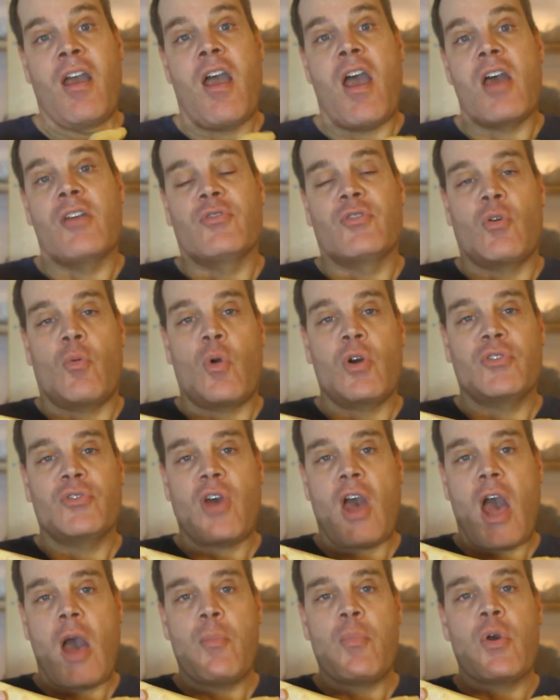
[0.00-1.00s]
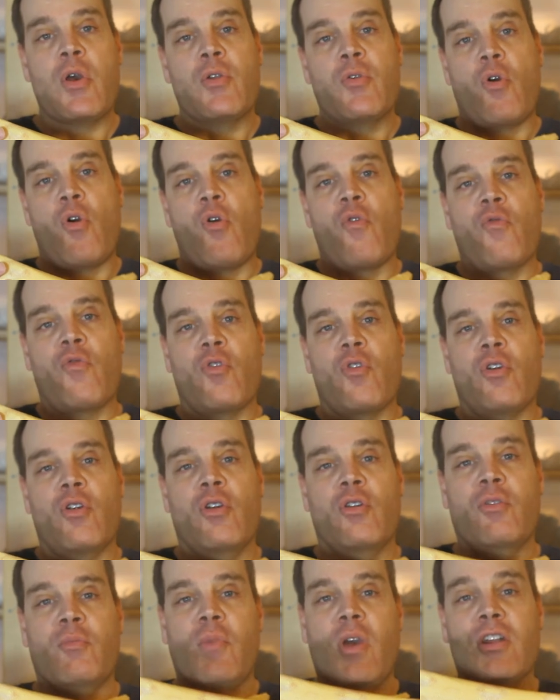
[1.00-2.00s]
And so what's happened over
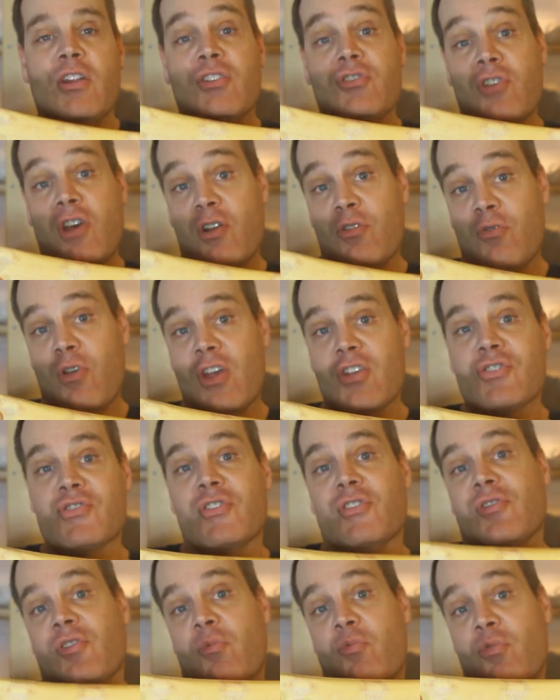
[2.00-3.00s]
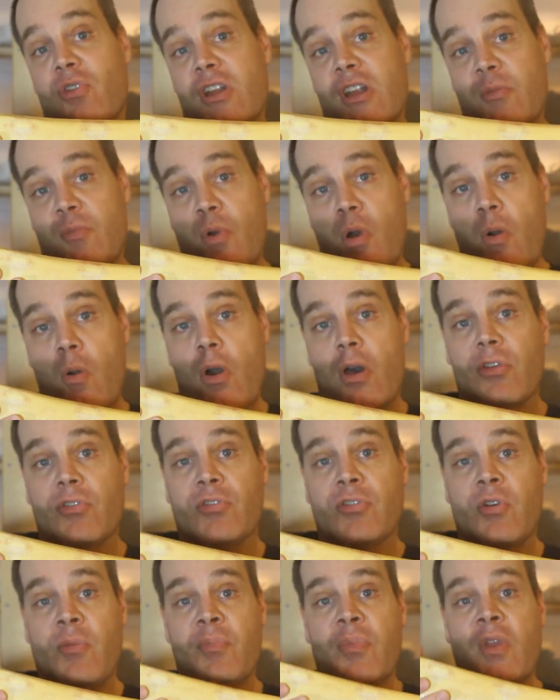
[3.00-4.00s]
many generations of breeding
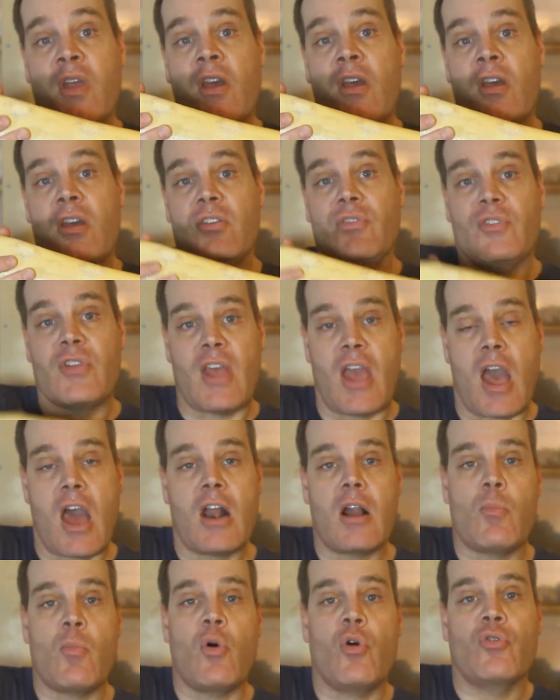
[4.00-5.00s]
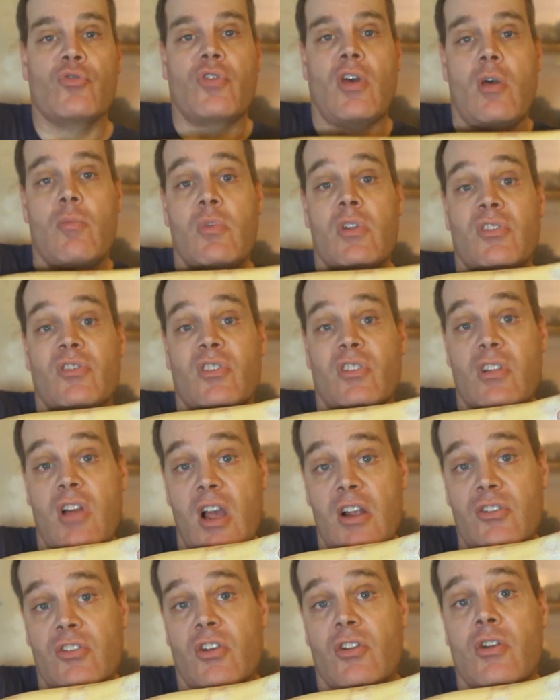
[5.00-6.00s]
boas is the animals have been
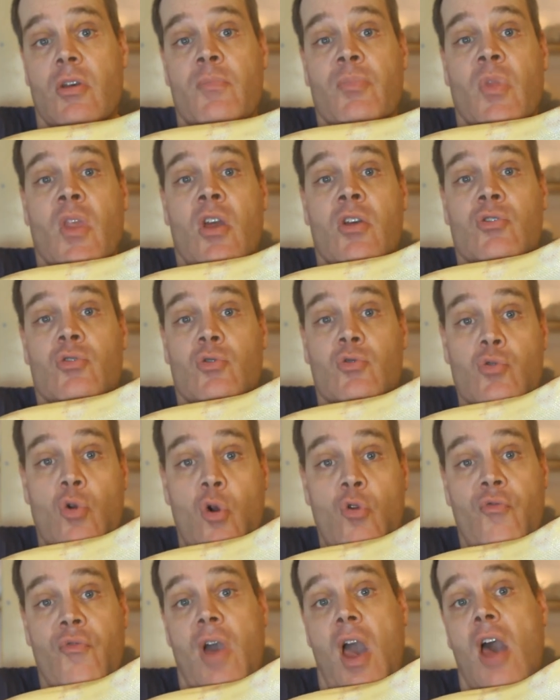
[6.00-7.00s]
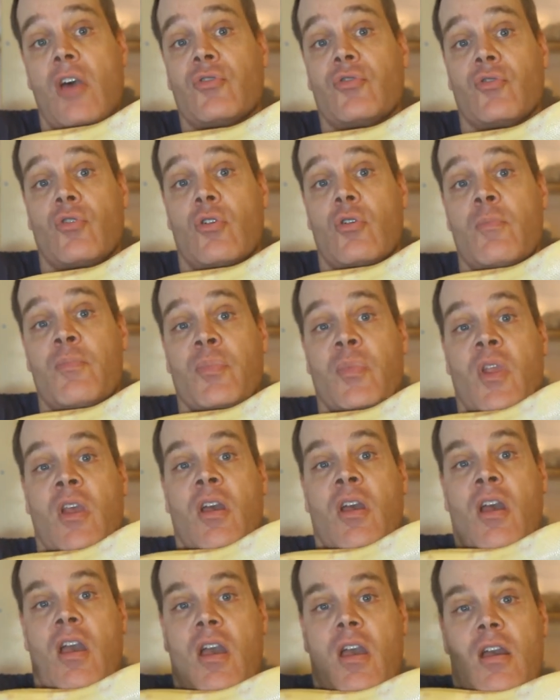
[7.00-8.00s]
selected to grow faster
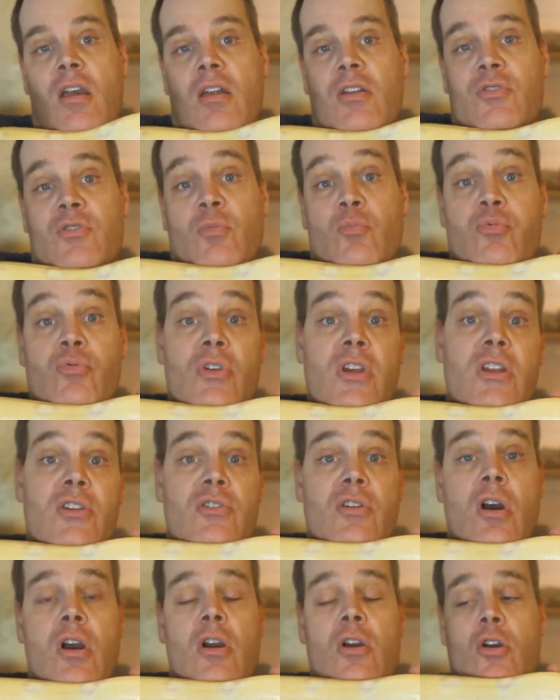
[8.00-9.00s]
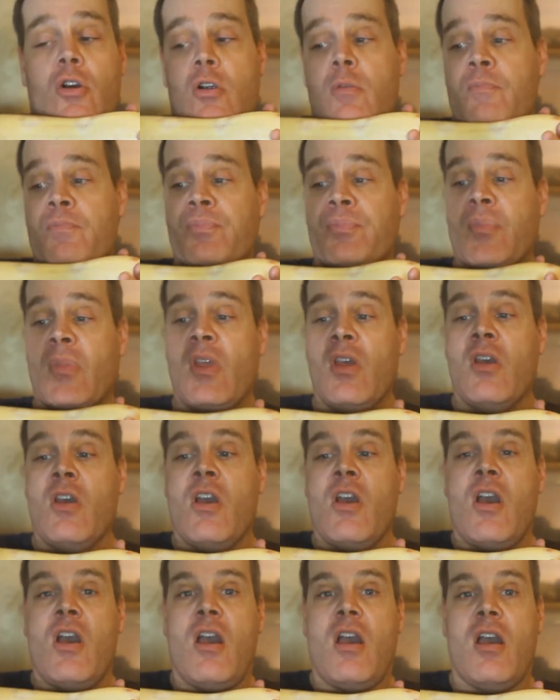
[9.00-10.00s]
and to breed younger.
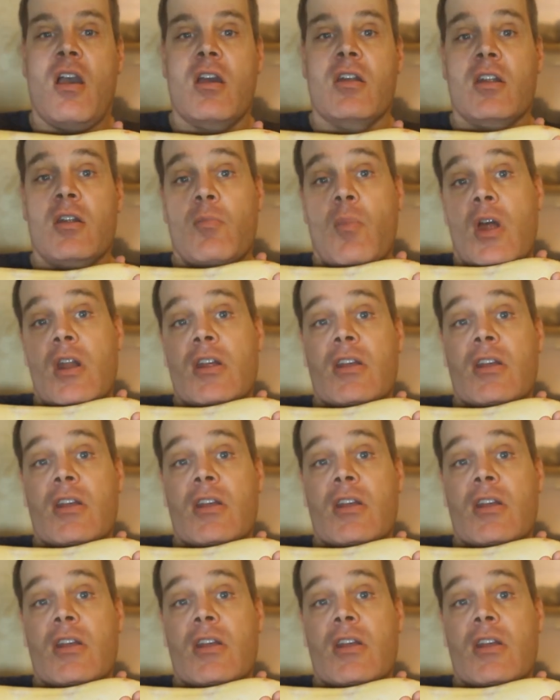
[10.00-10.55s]
And in many